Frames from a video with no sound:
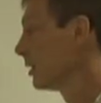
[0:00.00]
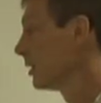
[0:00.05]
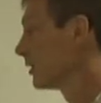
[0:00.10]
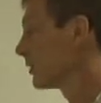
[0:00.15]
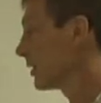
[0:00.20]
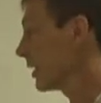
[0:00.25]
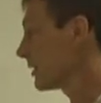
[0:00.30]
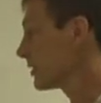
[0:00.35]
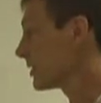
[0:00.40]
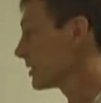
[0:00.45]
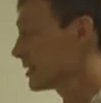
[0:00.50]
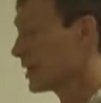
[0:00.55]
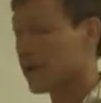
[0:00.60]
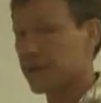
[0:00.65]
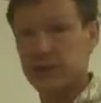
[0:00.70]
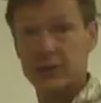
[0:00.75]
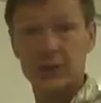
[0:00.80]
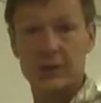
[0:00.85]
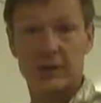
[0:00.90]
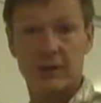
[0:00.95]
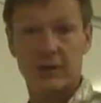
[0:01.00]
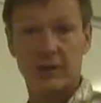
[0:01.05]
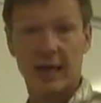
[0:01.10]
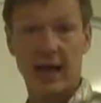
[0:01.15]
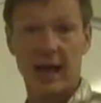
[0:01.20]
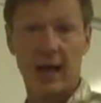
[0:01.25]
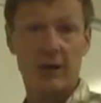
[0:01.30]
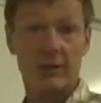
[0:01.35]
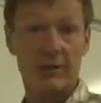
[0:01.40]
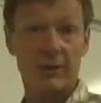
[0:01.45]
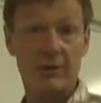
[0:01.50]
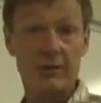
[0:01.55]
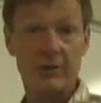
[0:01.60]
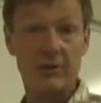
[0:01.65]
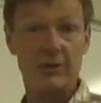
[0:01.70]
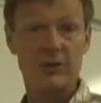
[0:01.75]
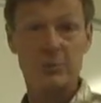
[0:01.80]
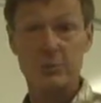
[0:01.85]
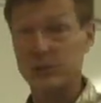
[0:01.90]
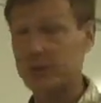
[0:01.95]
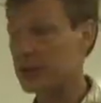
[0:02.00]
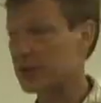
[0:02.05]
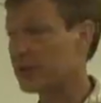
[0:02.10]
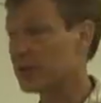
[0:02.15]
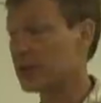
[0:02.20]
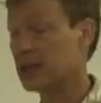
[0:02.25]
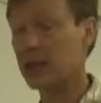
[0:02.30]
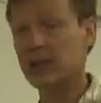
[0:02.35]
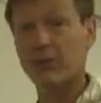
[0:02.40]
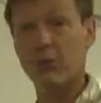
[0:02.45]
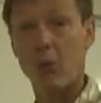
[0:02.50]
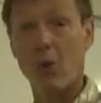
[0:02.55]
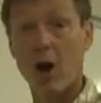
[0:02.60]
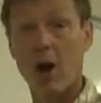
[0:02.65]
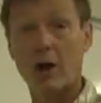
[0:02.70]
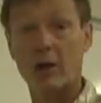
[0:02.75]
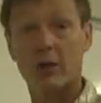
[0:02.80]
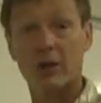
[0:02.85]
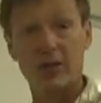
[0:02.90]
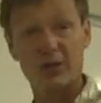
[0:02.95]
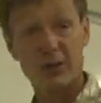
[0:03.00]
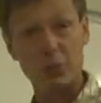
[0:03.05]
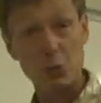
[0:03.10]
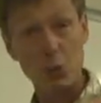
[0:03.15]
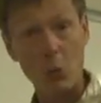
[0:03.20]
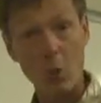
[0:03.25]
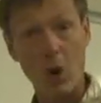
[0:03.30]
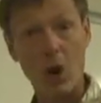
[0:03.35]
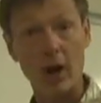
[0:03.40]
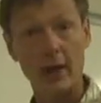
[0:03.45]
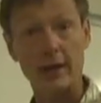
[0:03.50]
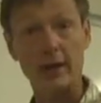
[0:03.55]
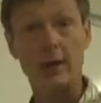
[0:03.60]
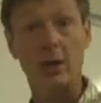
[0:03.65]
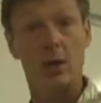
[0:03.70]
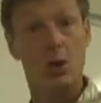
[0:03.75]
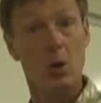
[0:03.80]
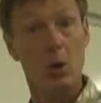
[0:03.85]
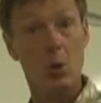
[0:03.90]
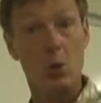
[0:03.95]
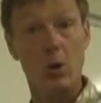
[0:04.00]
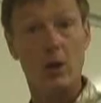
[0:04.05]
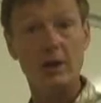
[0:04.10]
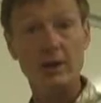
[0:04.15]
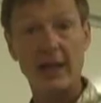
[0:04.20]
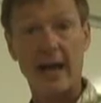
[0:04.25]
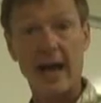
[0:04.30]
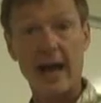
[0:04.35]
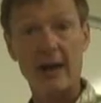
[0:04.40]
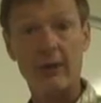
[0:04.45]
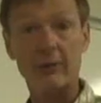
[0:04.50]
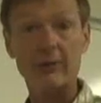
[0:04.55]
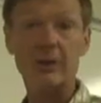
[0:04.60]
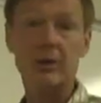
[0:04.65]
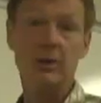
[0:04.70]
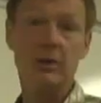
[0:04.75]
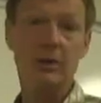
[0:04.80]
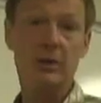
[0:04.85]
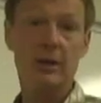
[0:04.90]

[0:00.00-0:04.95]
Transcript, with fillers: So that's the definition of a calorie. So the specific heat of water is one, one calorie.